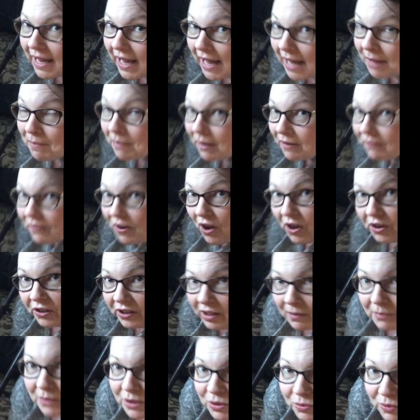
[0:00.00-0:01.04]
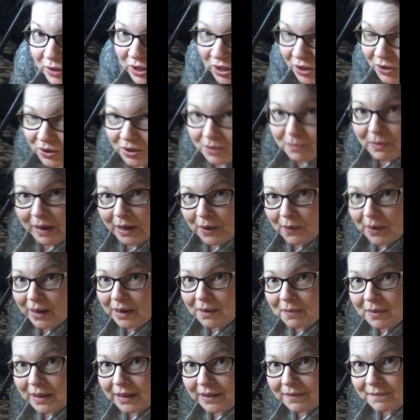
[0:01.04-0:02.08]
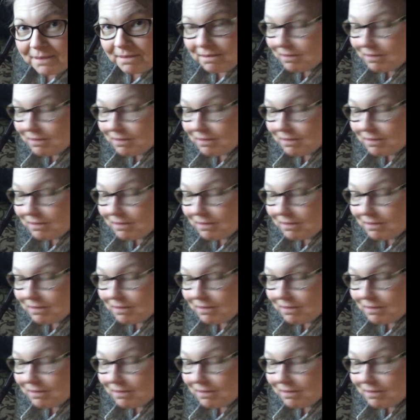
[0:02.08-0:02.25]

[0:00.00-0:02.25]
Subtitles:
and my volume is reduced by quite a bit.